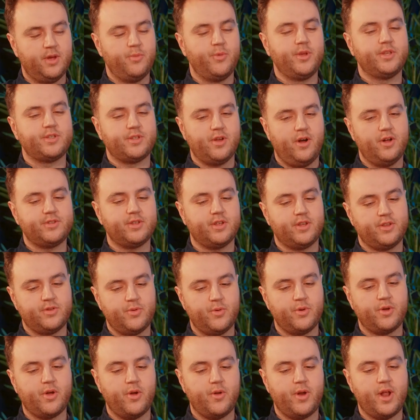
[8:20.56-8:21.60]
And we start to
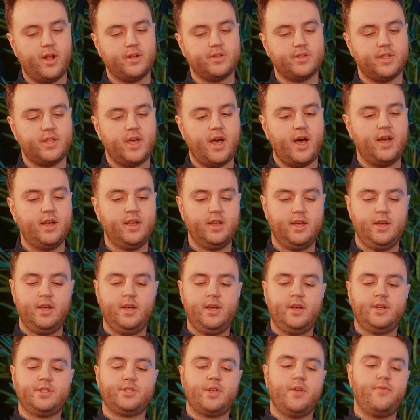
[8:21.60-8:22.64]
sort of go down to that.
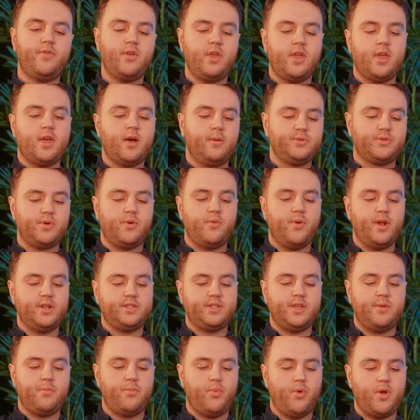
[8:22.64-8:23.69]
So if you can come to a red
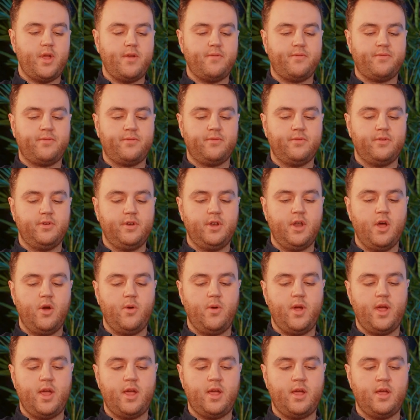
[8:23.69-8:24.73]
team brief
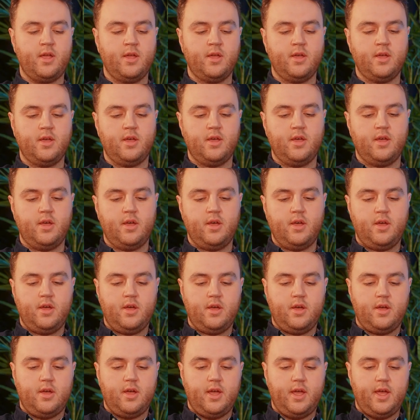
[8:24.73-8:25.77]
knowing
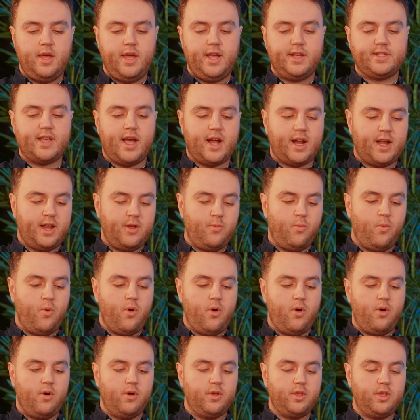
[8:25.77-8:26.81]
exactly
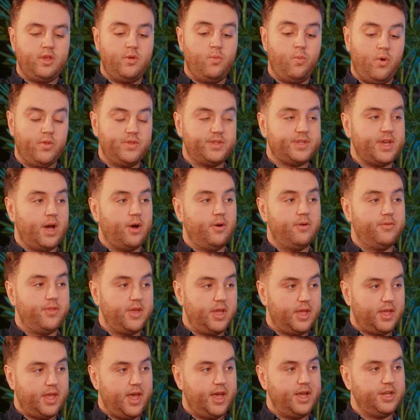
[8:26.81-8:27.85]
what you want out of the
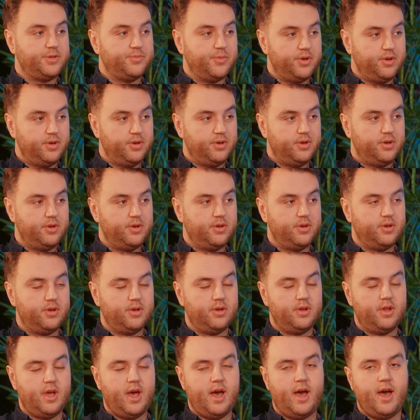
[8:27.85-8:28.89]
engagement
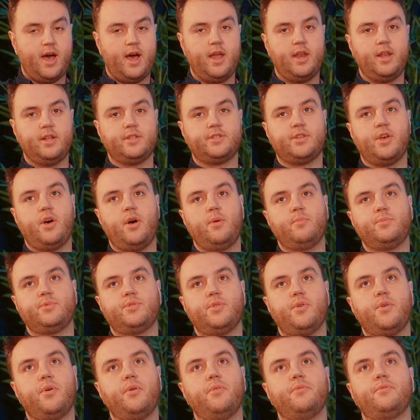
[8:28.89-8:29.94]
and in terms
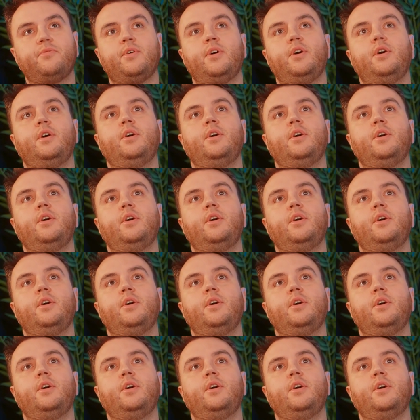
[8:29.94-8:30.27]
of